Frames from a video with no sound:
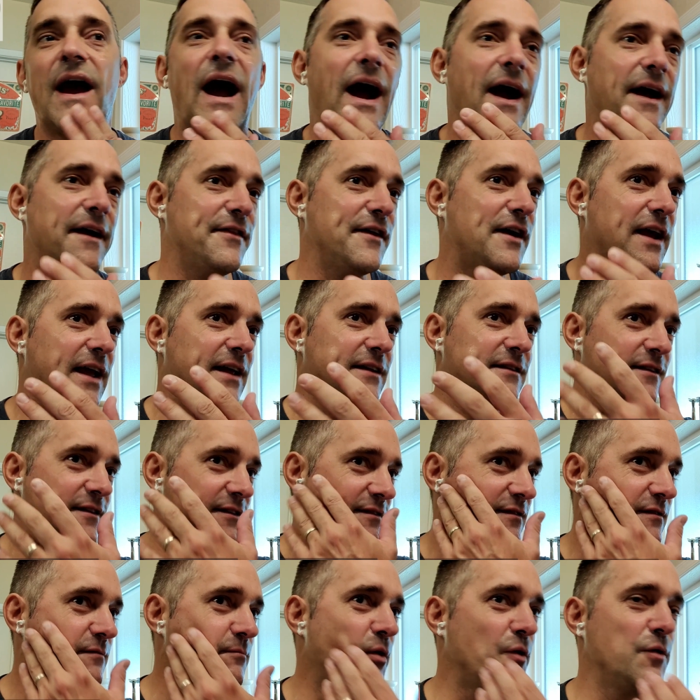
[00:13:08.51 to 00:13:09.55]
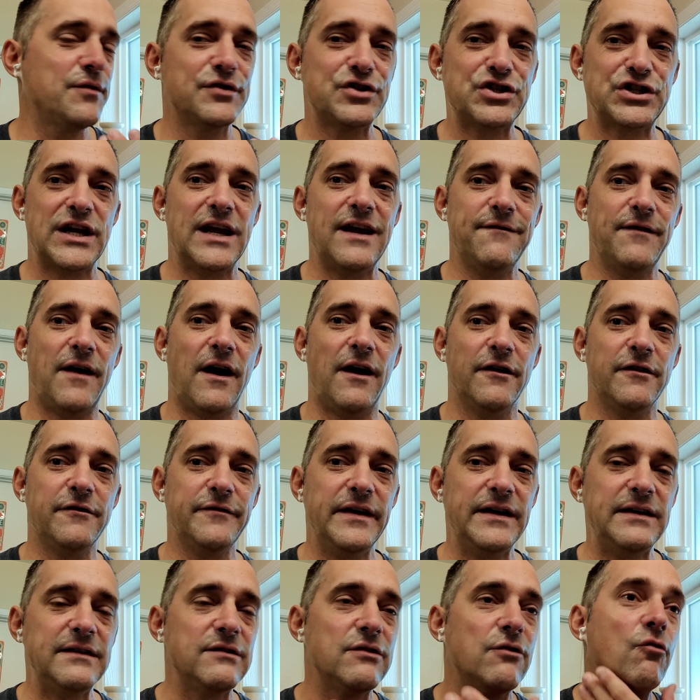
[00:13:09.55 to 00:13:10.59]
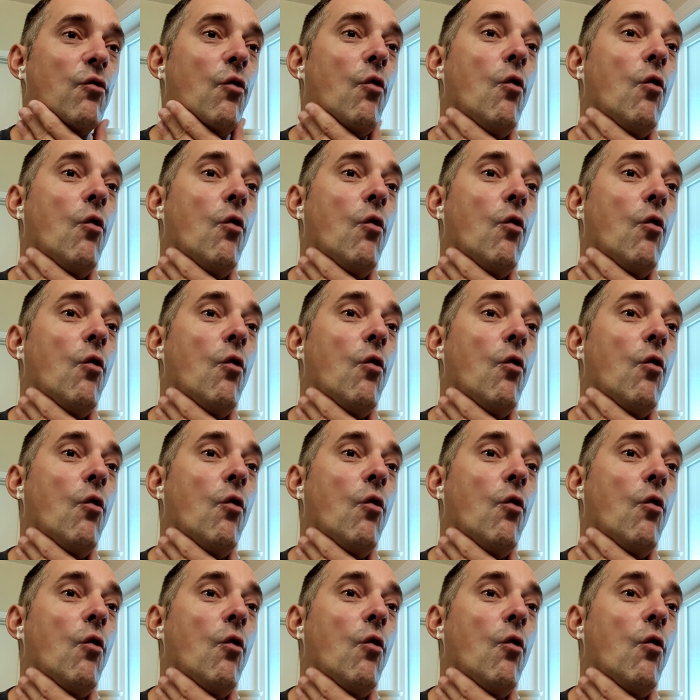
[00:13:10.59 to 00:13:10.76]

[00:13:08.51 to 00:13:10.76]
either get a smooth shave out of it,